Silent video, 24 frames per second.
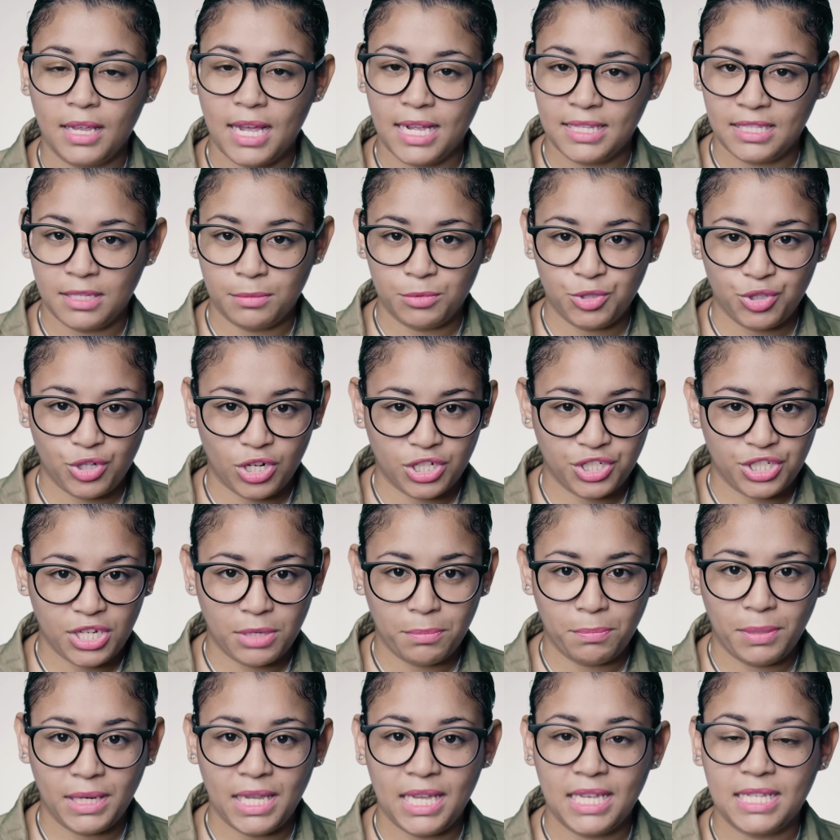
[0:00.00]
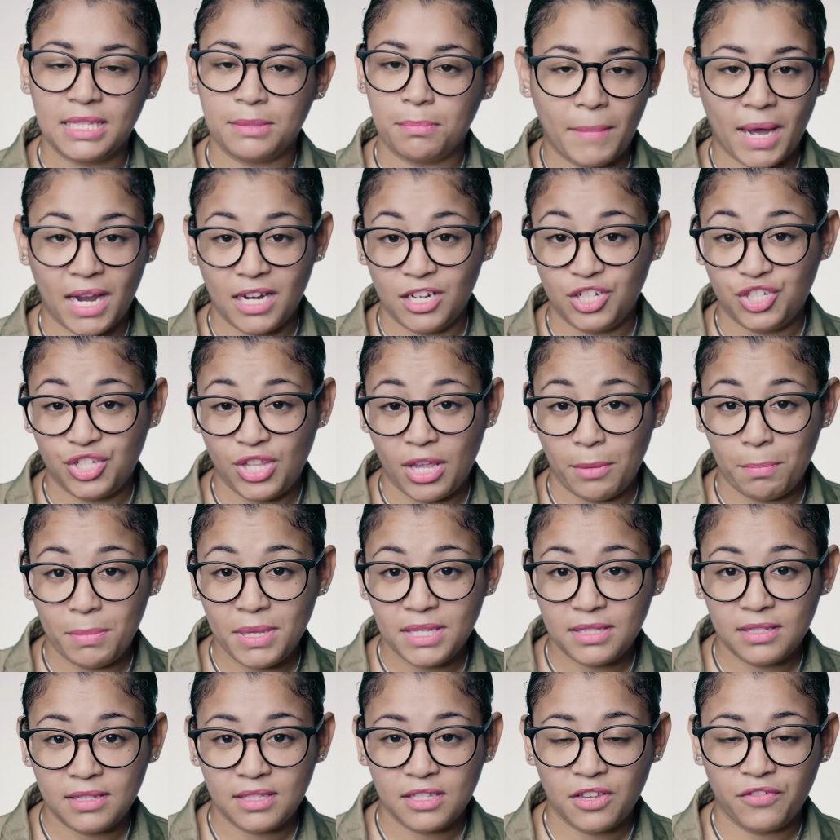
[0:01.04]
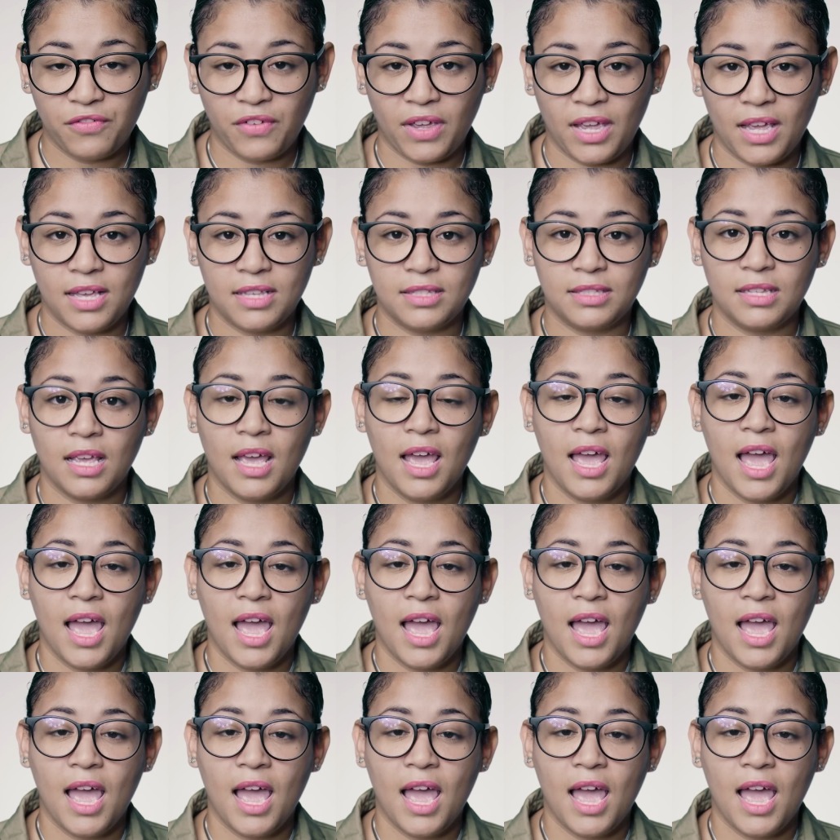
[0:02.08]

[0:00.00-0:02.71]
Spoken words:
get some structure in place, manage their business affairs.